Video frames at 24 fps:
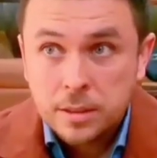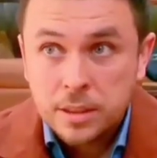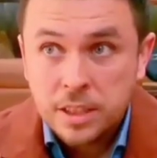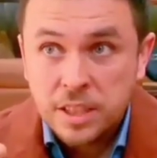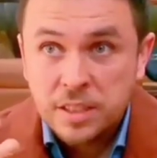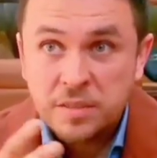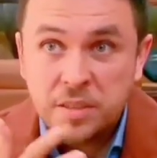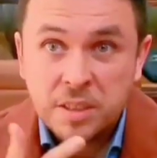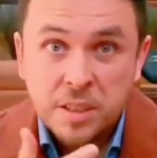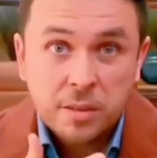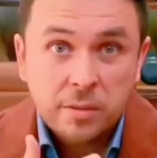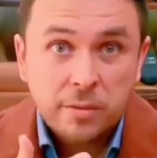
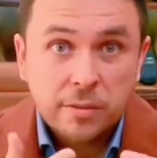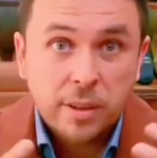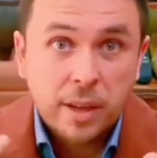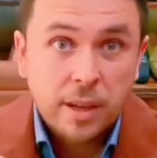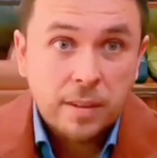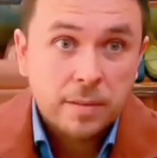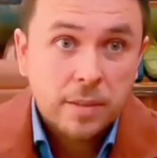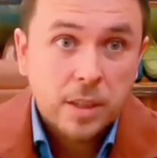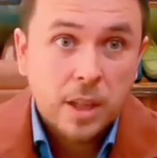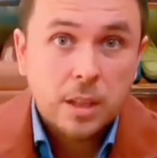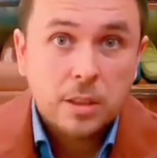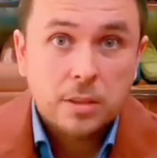even a
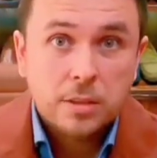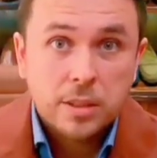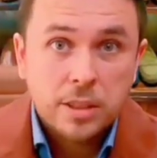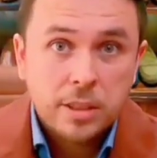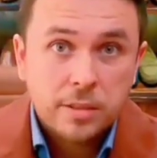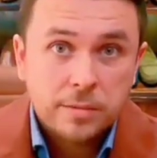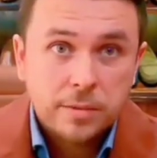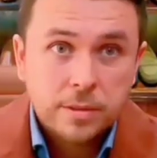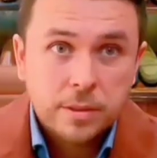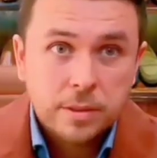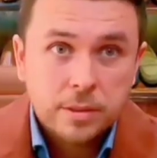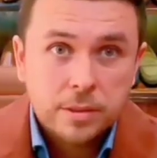$5
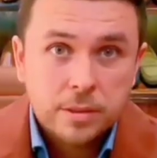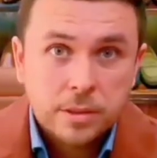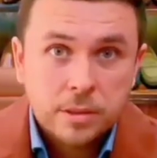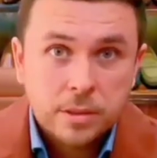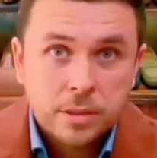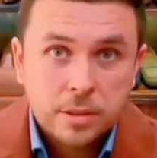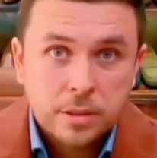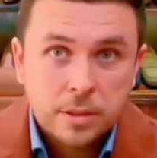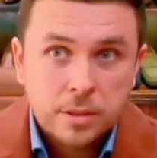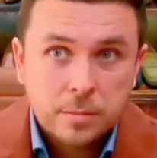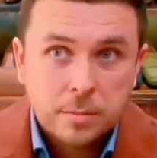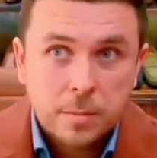difference,
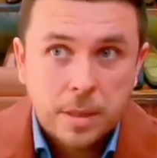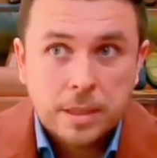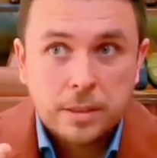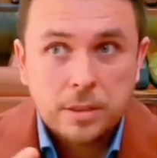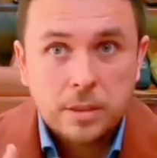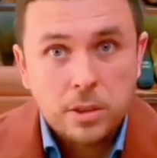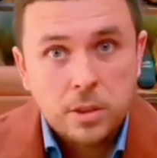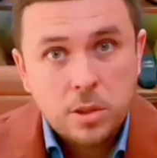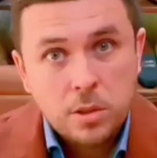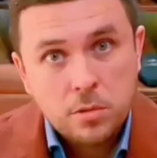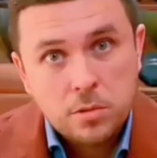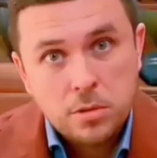makes a
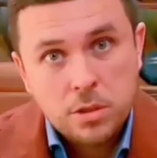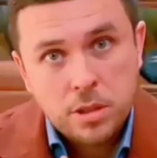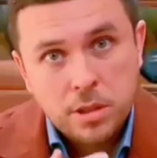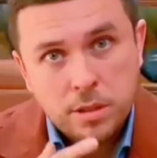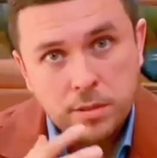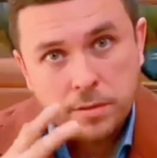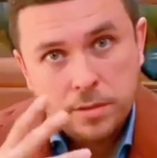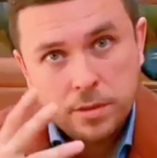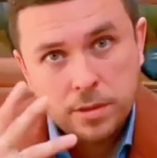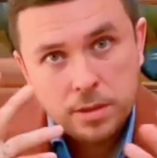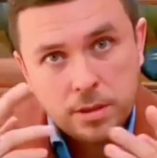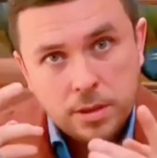huge
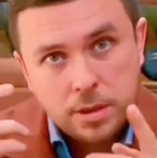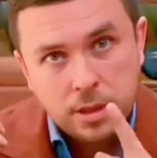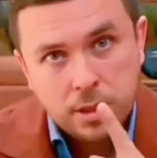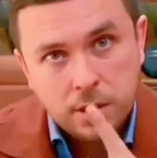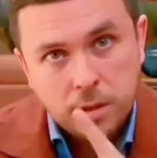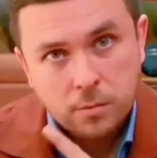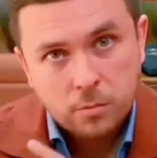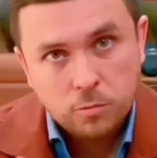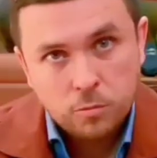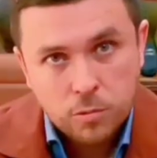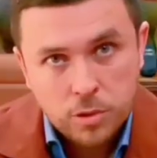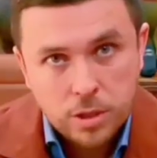difference in
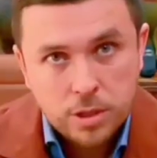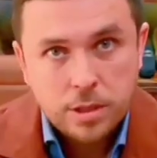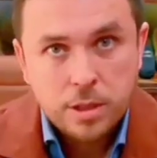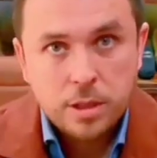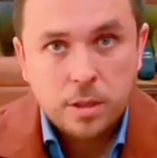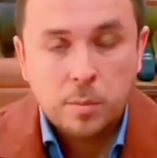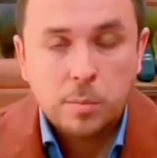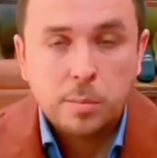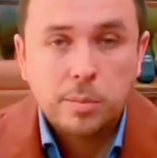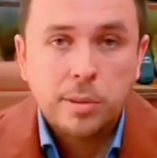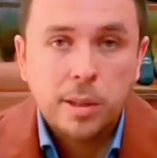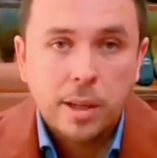the
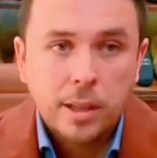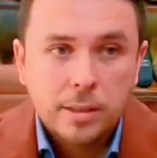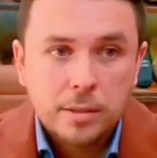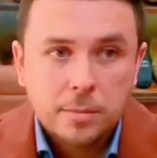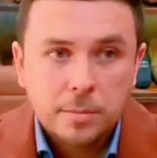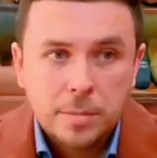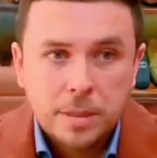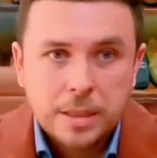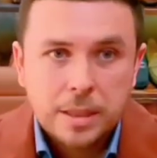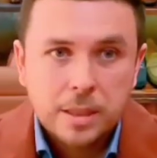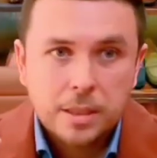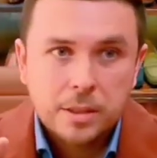retail price
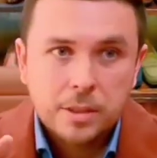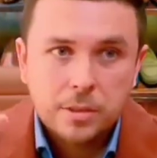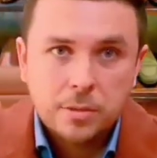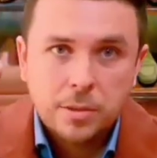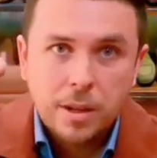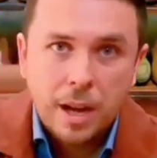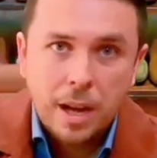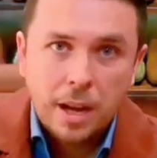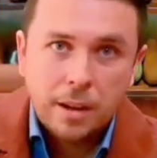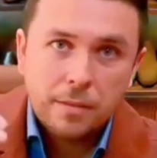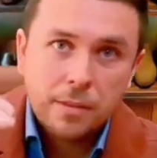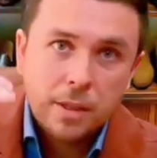because you
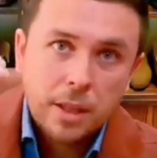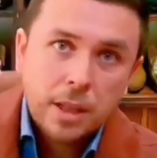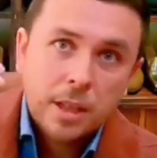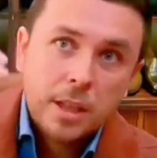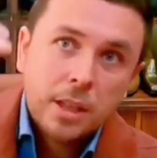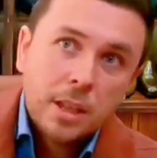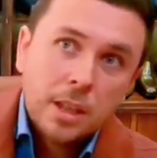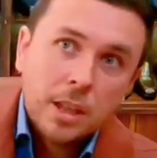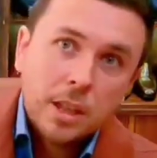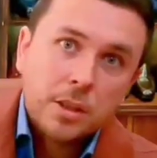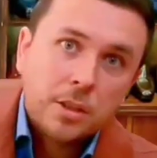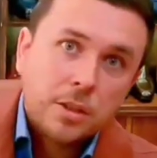have
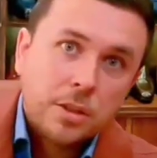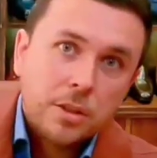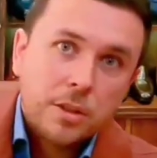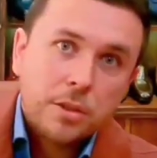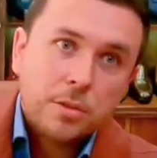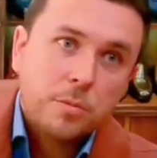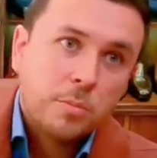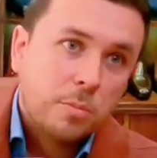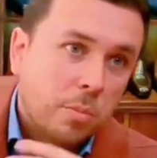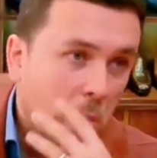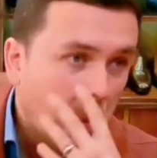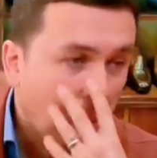a
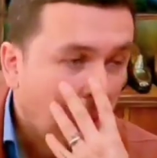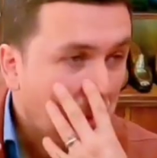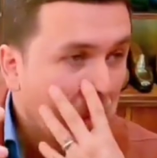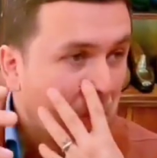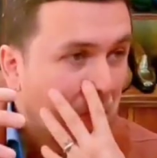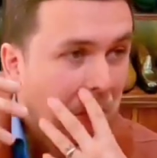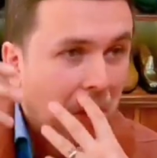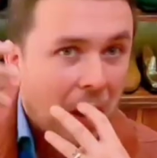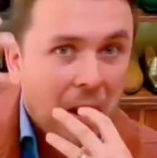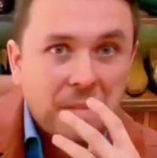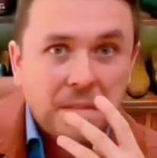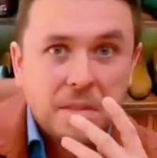
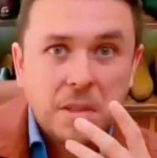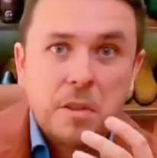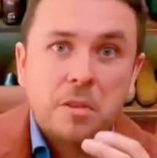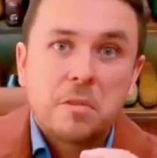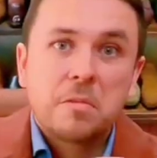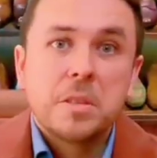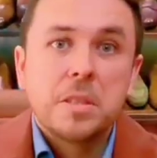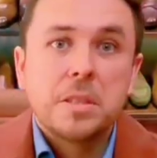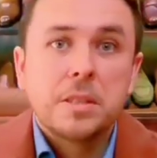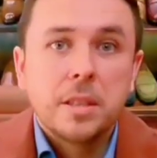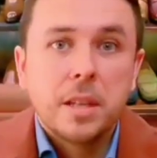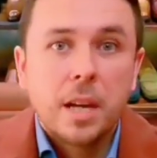2.5 to
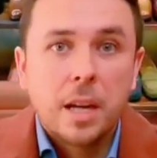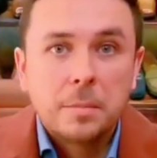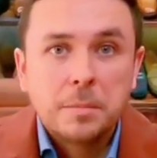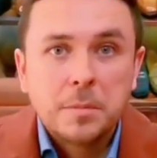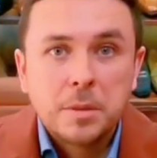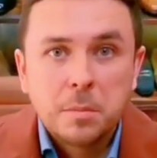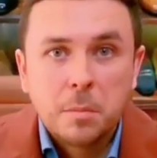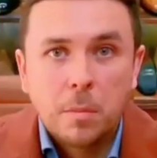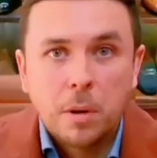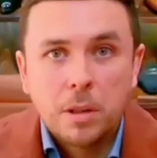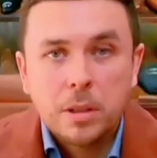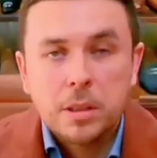3
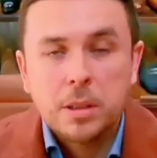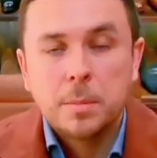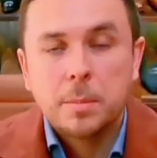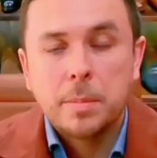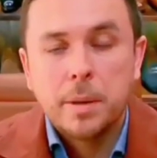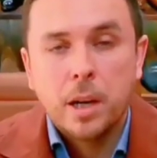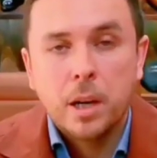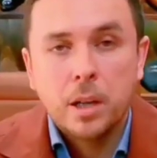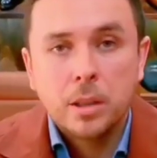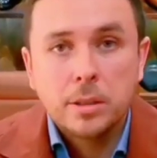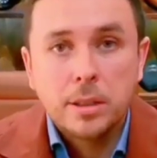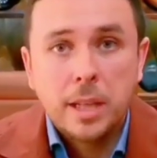times markup
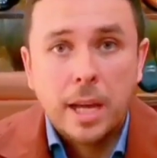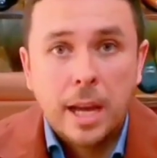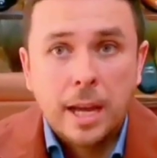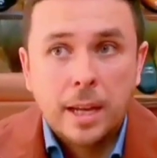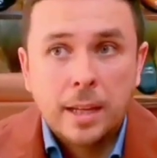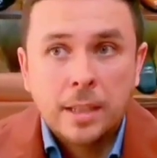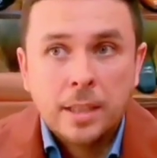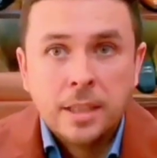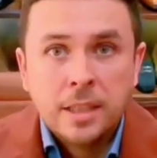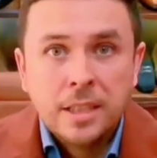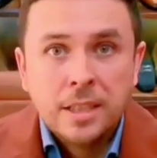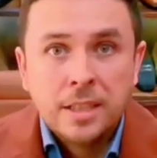on
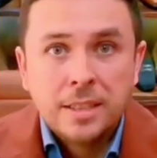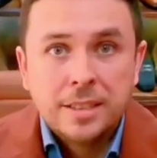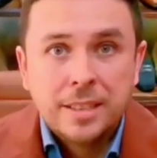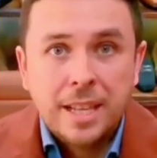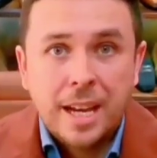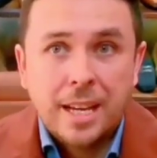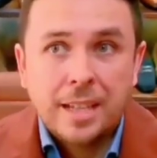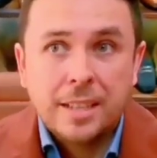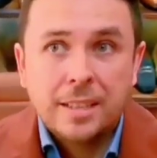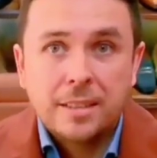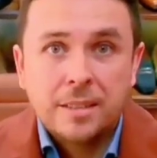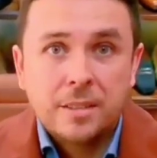that.
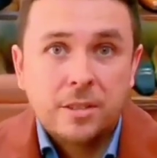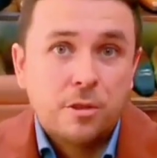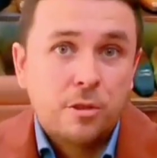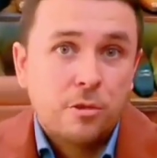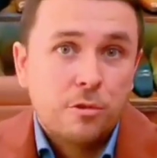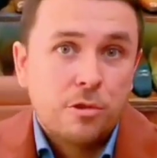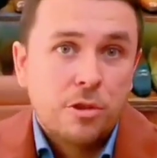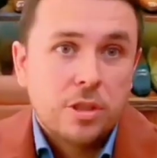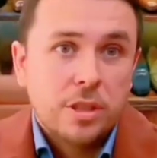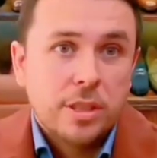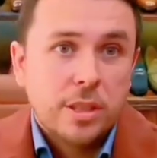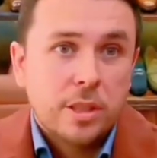That
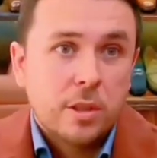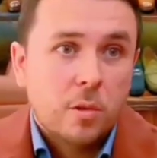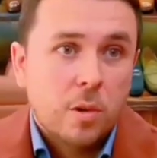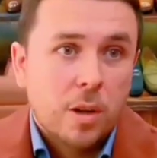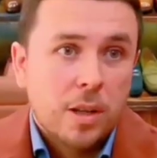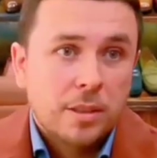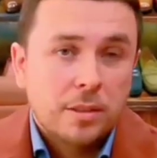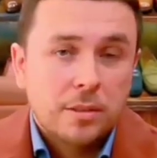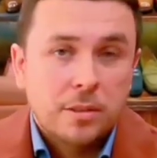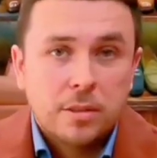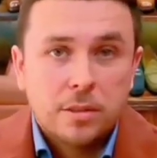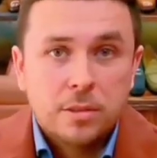usually
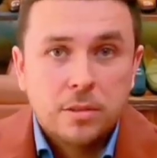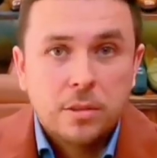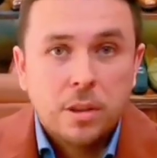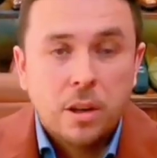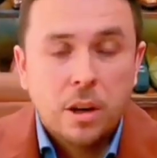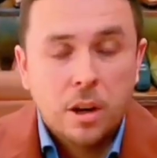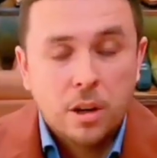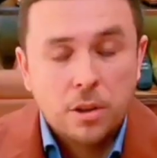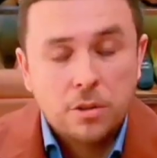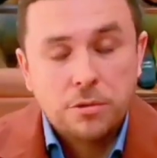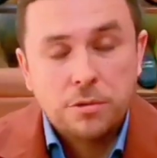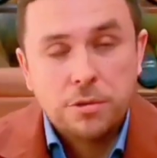equates to
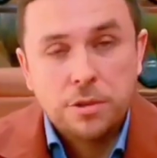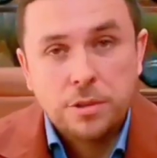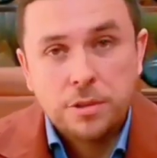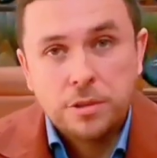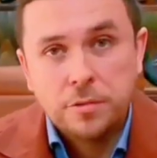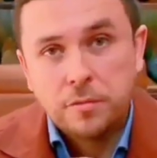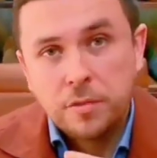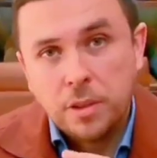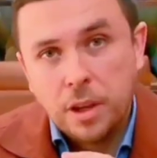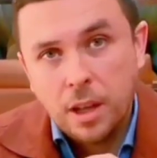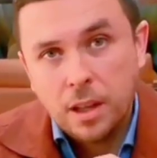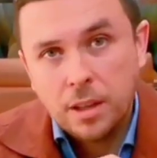hundreds
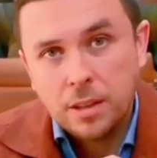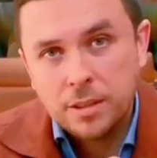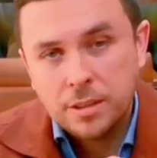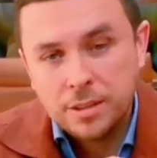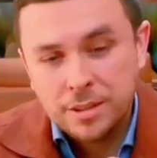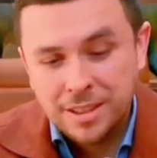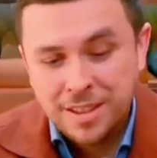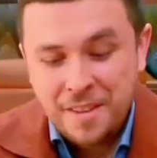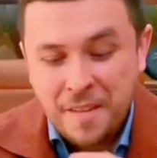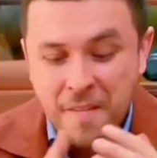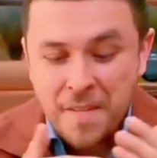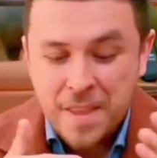of
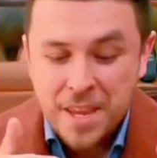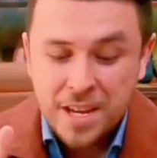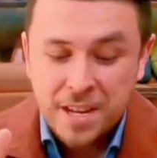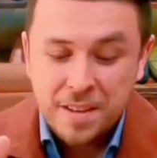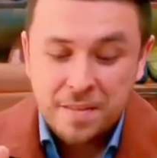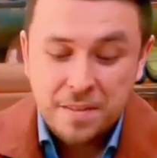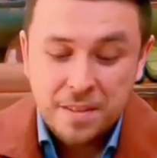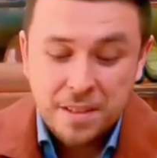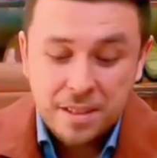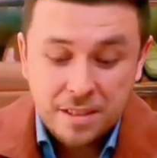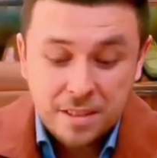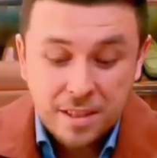dollars.
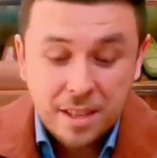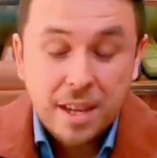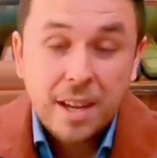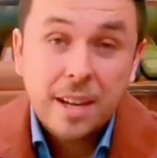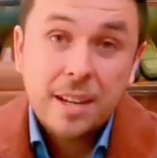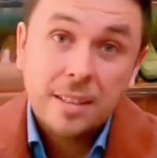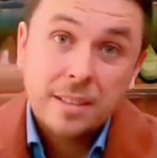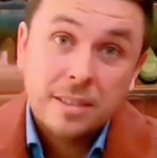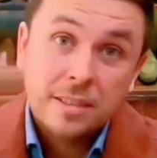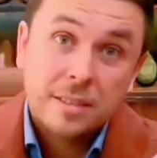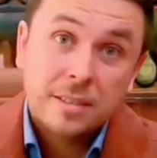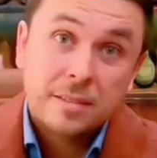In this
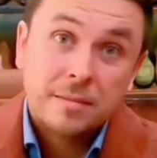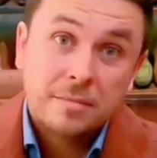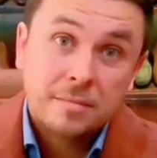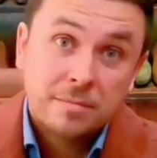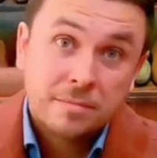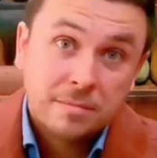case,